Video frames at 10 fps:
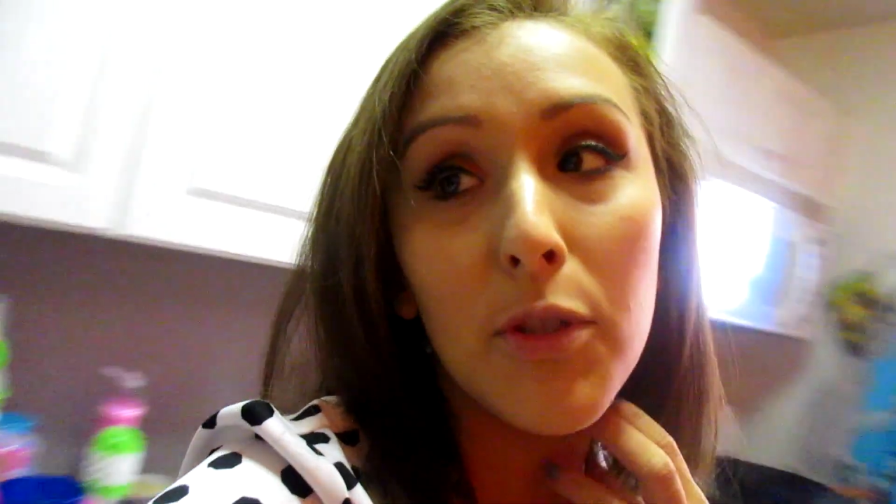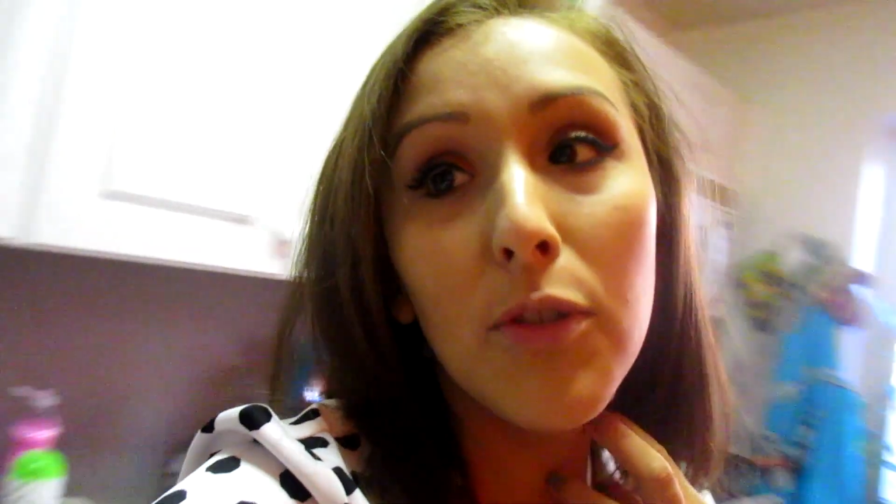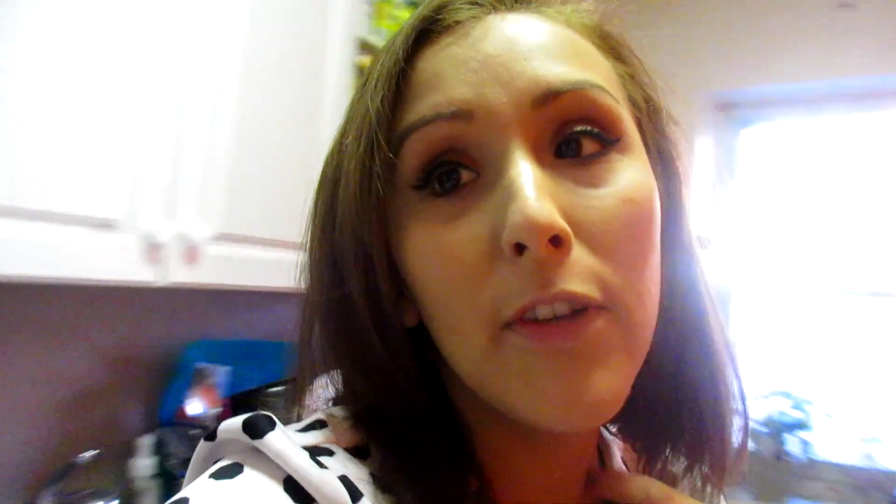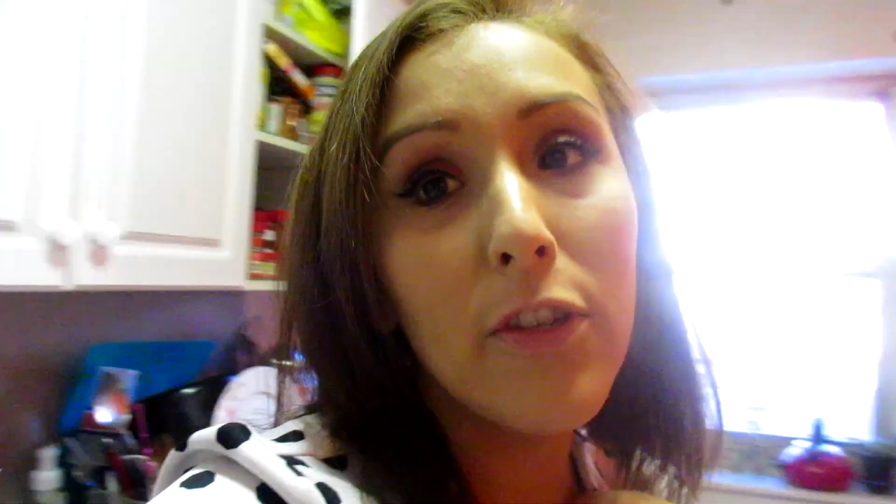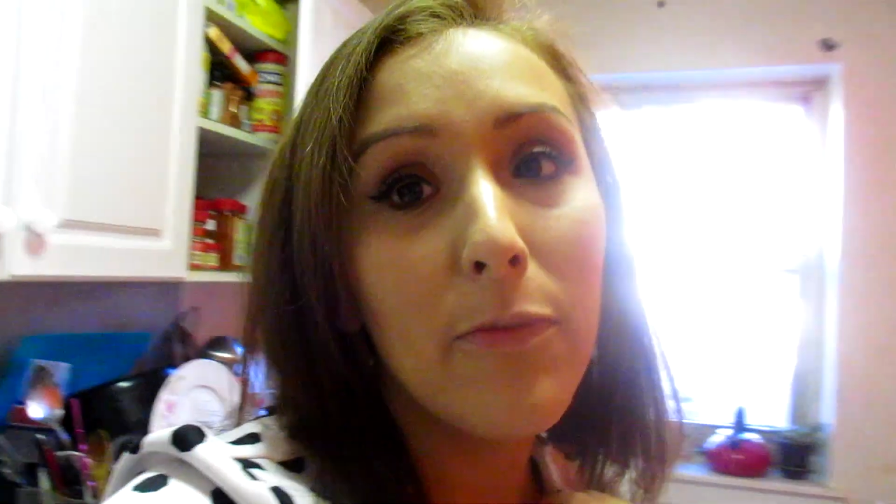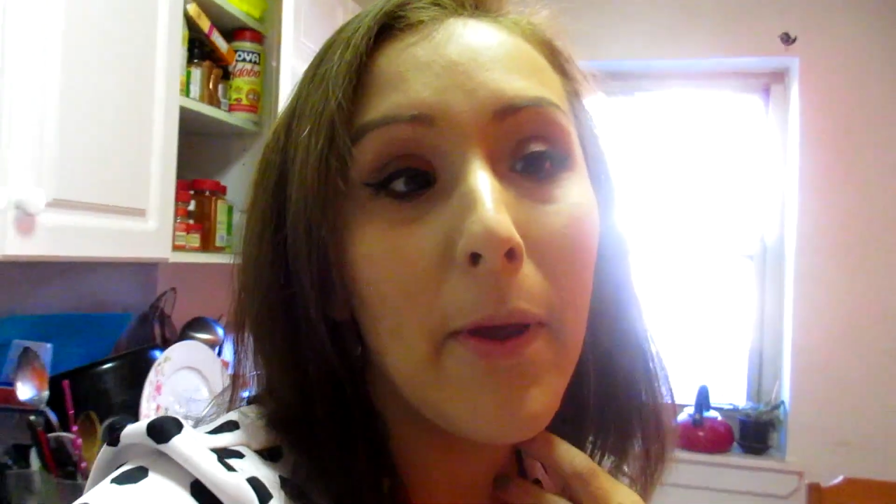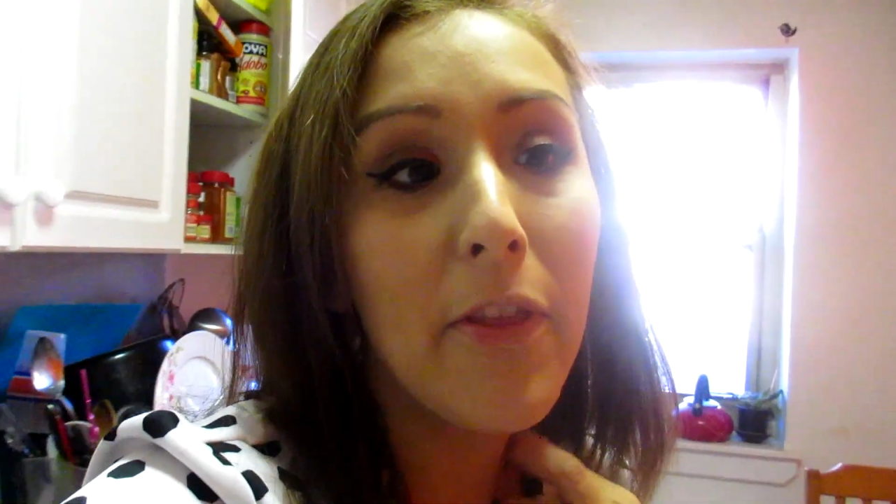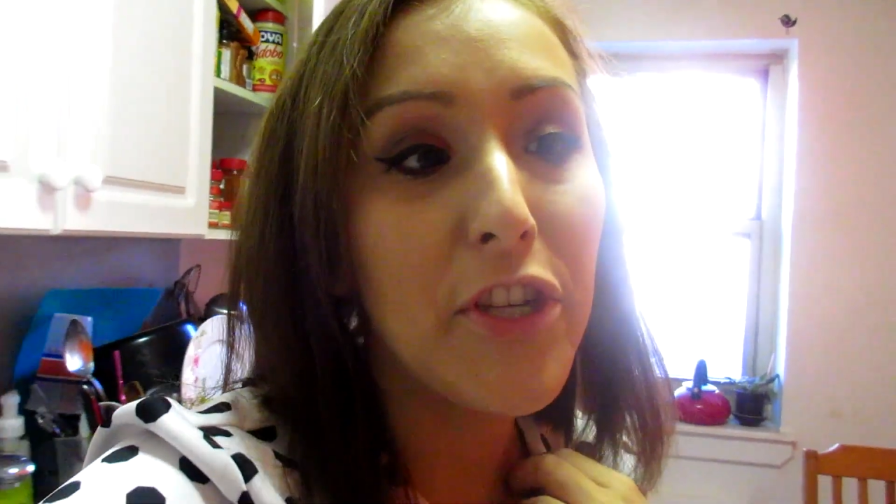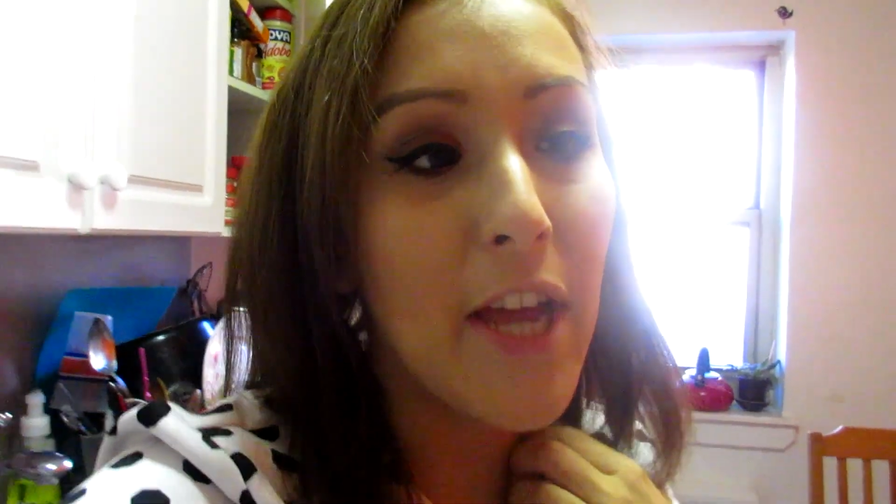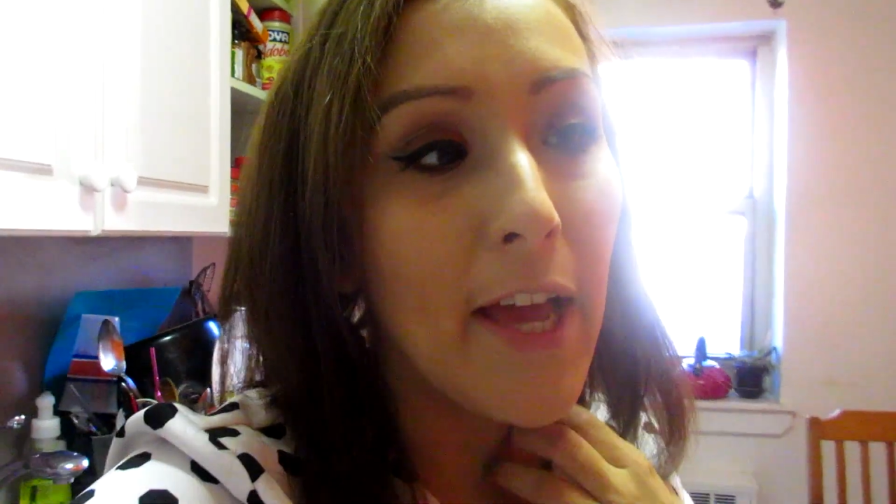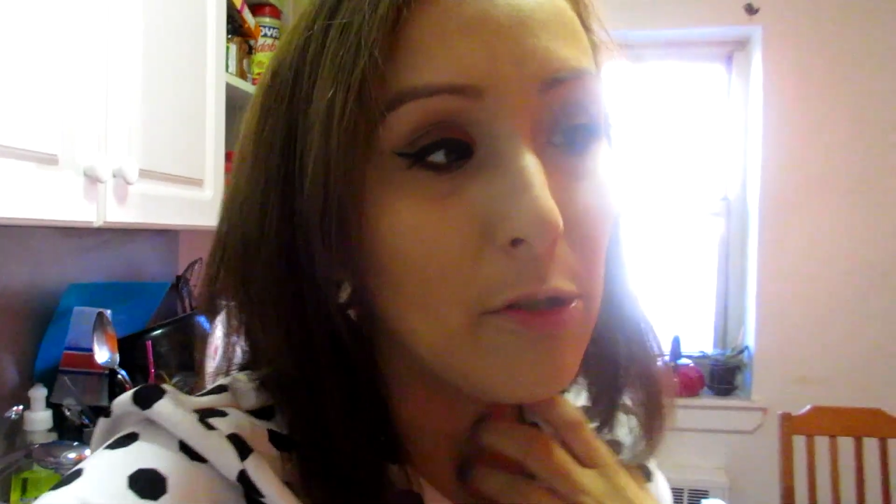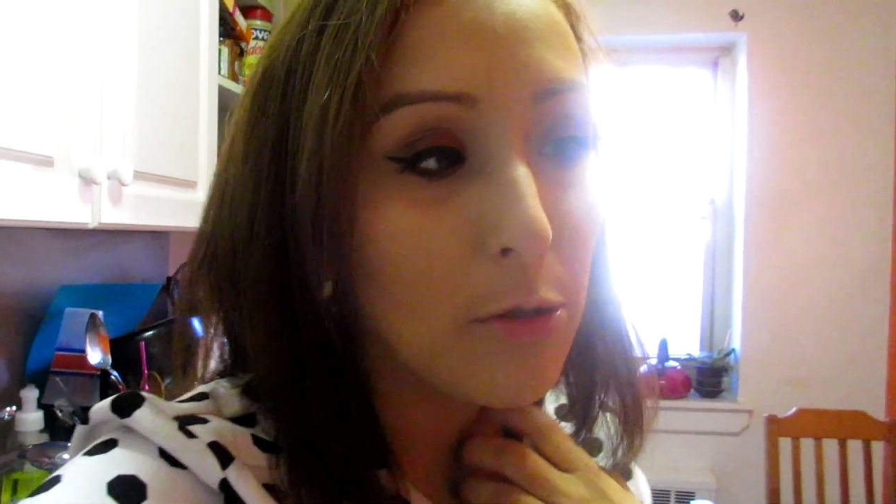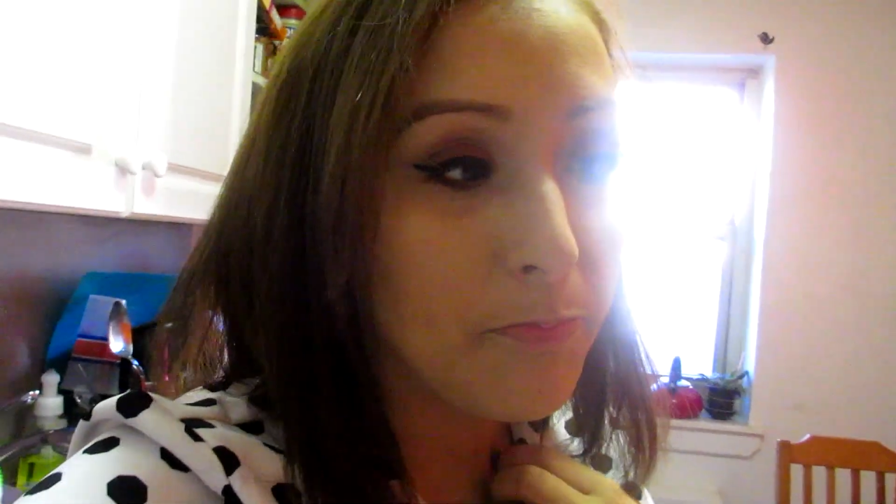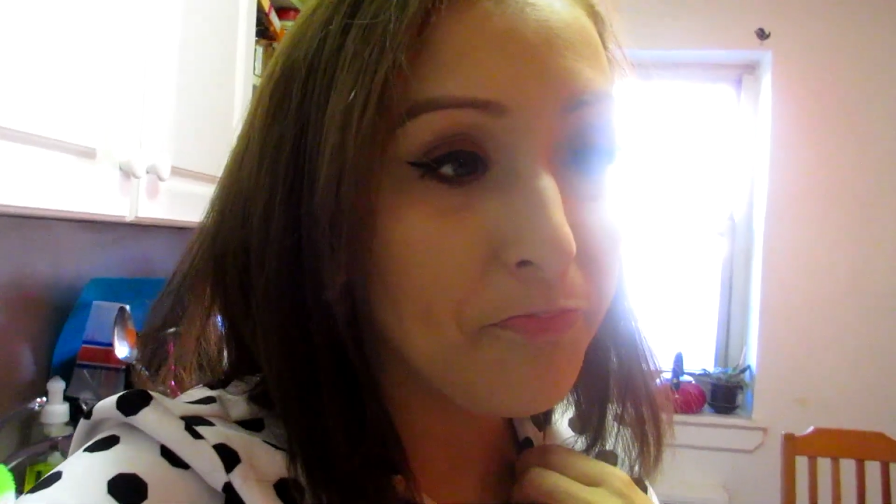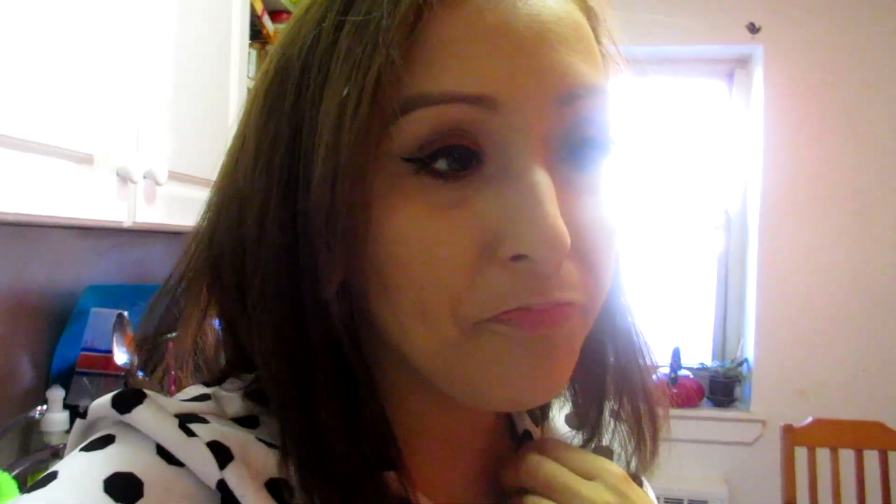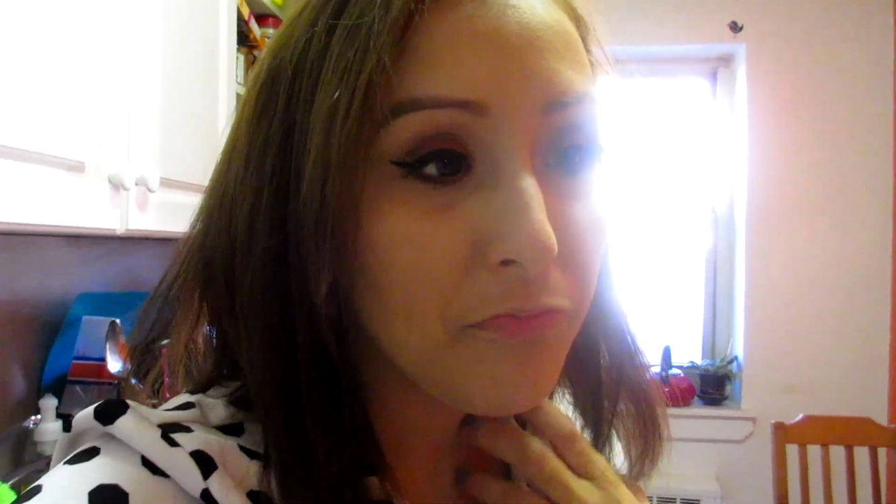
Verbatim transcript: two videos for my other channel.